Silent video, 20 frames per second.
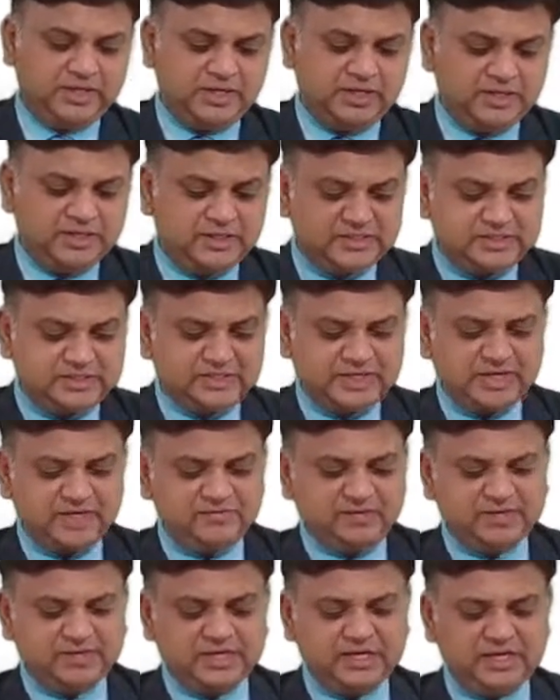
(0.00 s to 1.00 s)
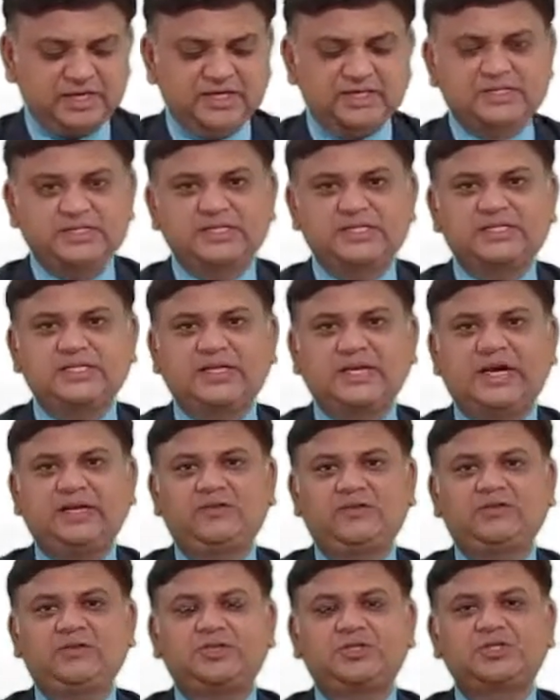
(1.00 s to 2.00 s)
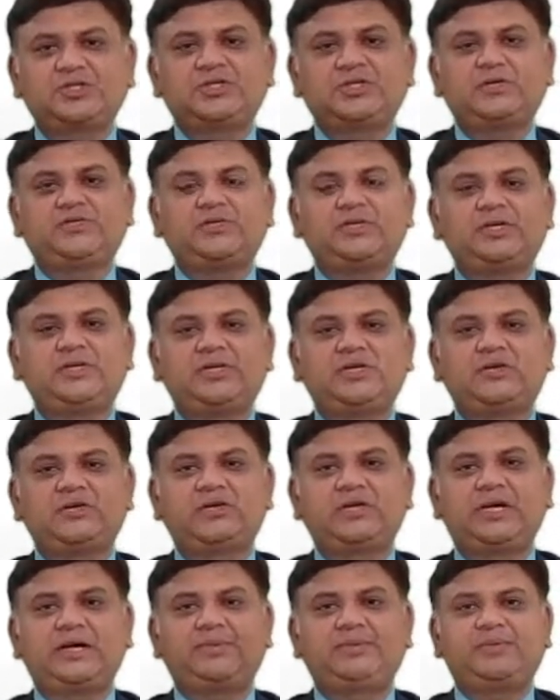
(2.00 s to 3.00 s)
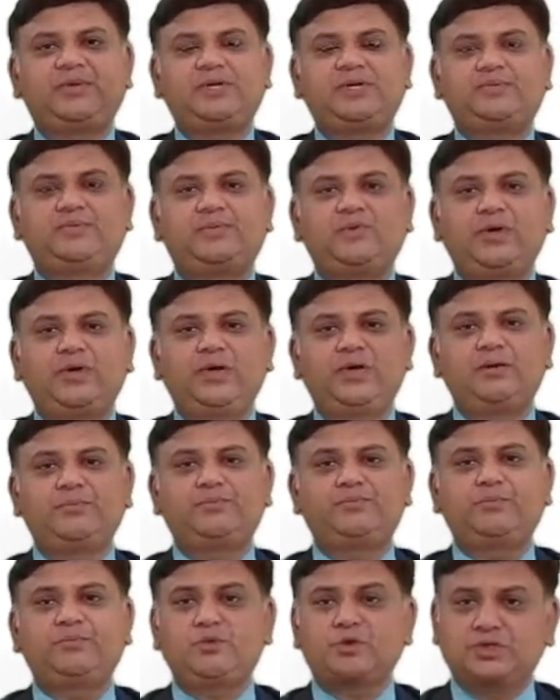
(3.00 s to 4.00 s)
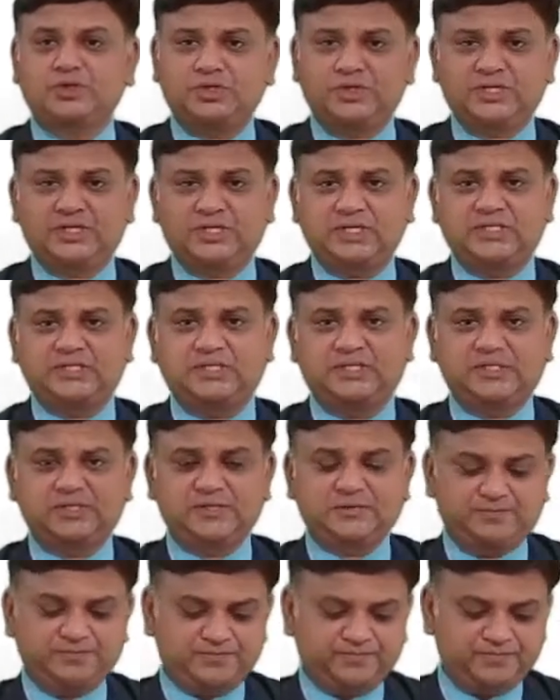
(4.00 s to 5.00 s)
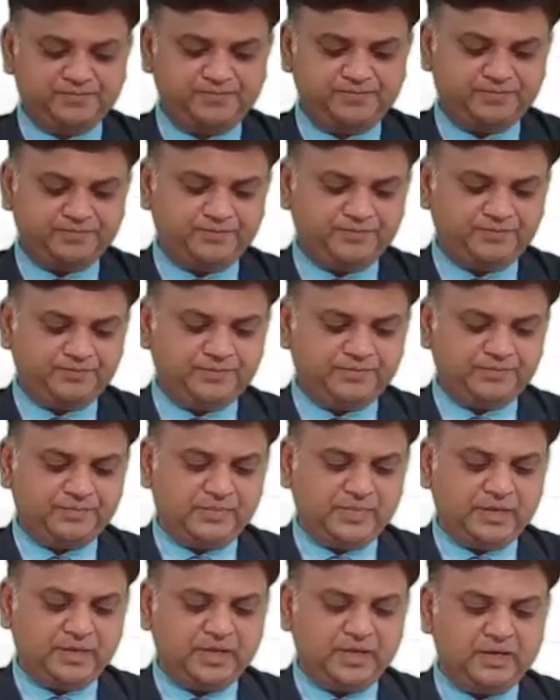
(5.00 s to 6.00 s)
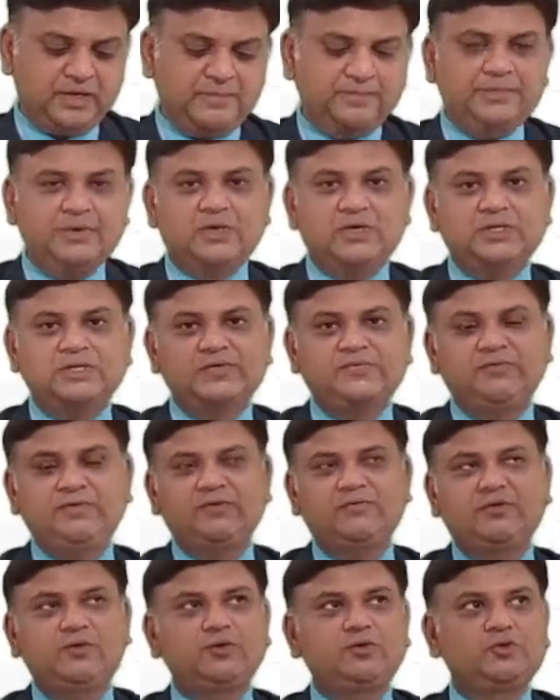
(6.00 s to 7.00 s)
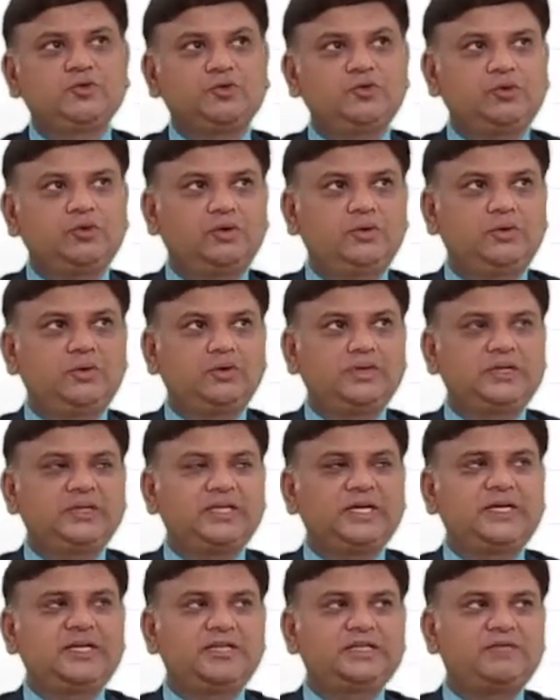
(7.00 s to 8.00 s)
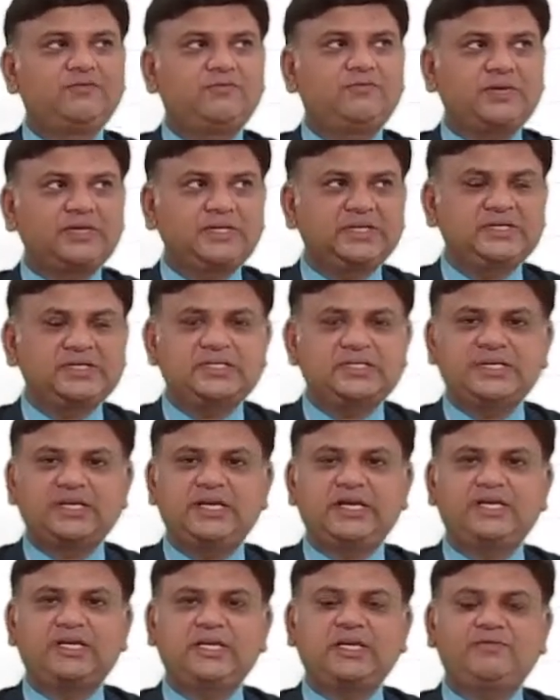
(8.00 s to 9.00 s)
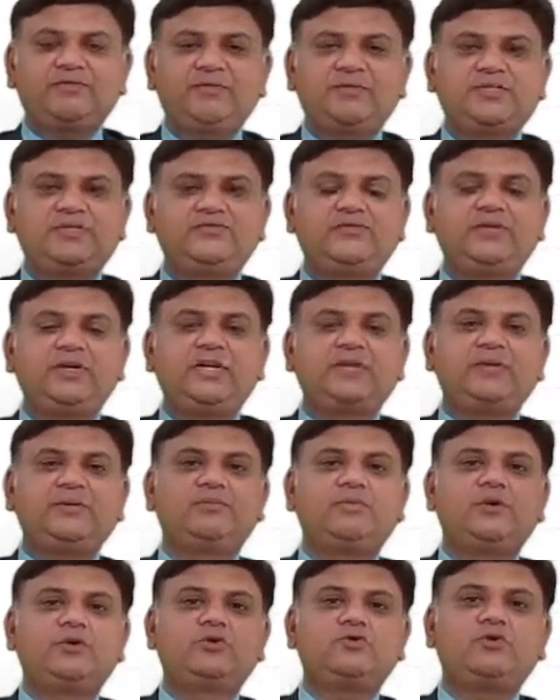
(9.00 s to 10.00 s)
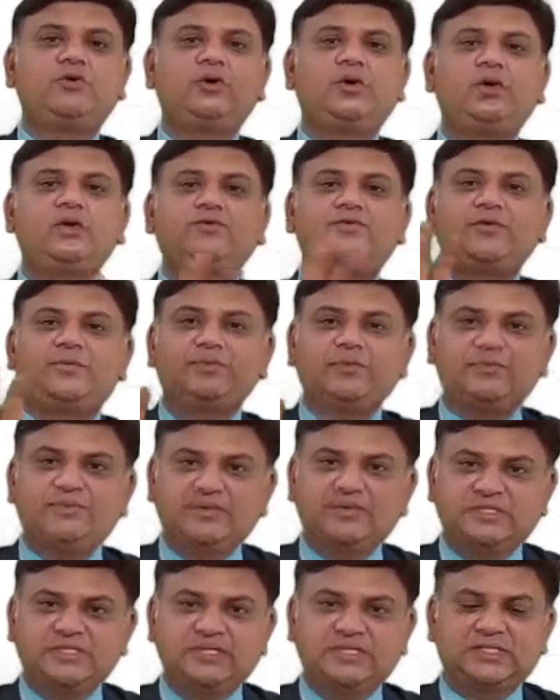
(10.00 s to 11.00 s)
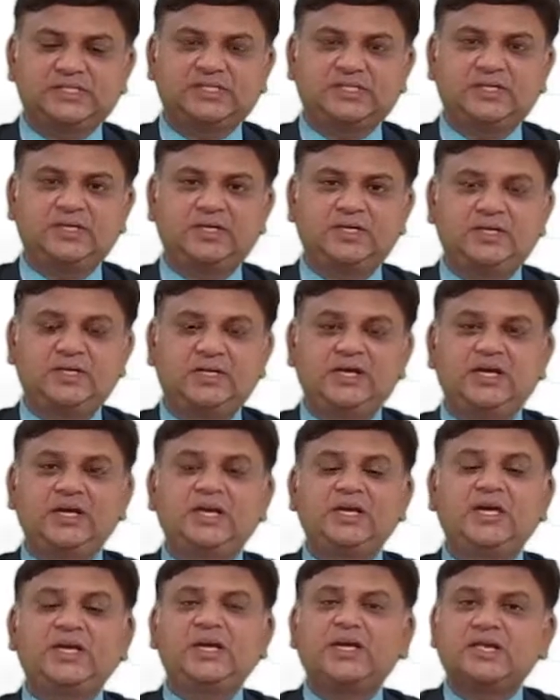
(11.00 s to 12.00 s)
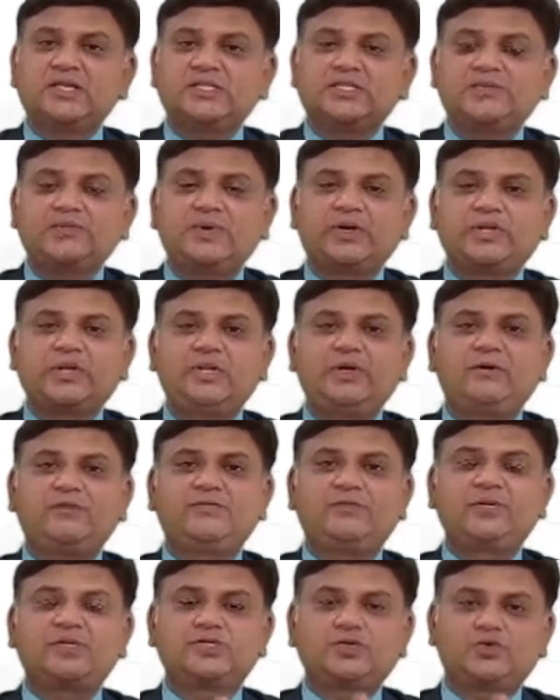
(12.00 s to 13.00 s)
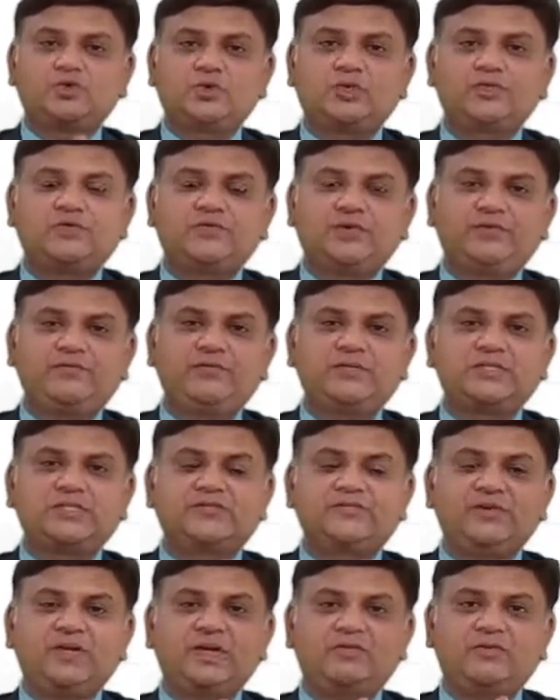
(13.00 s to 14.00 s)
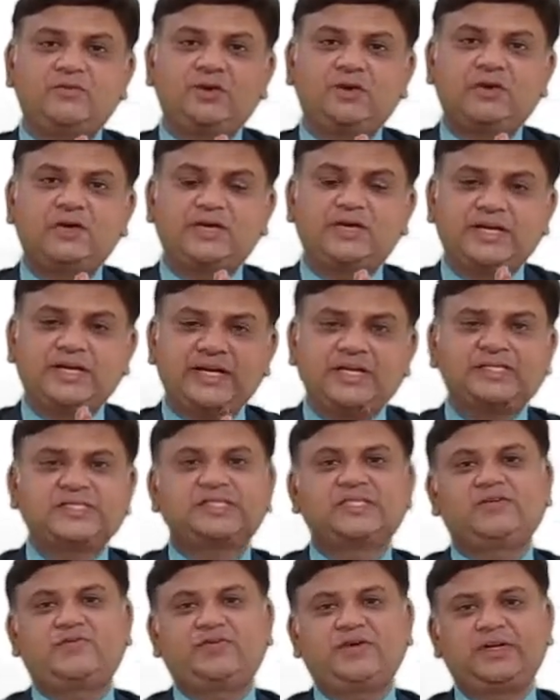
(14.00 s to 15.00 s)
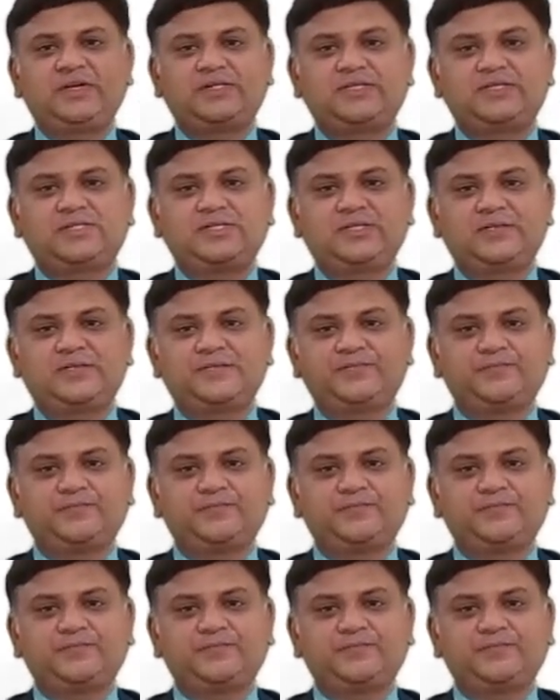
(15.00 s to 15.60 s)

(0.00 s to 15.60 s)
The second working is the calculation of the return on capital employed post-tax. Because we want to know that is what is the rate at which we are able to earn from the business, irrespective of the source from which we have raised the funds.